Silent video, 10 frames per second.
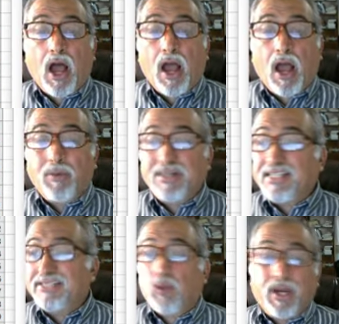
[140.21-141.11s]
how much
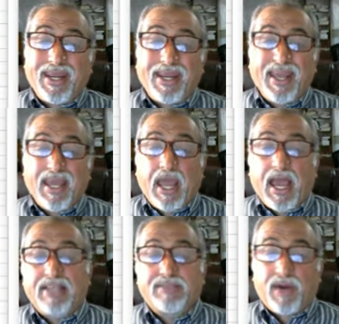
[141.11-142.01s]
is 20
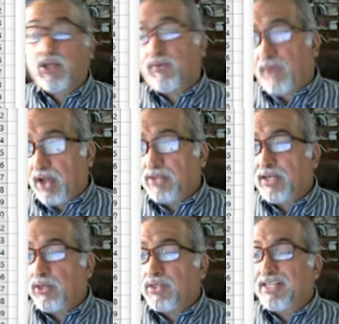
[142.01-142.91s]
as part of 100,
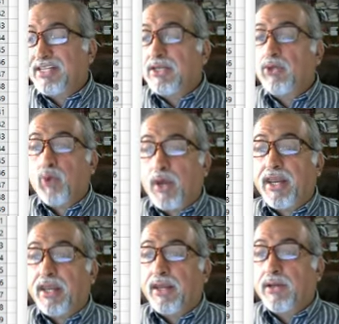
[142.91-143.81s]
which is 20.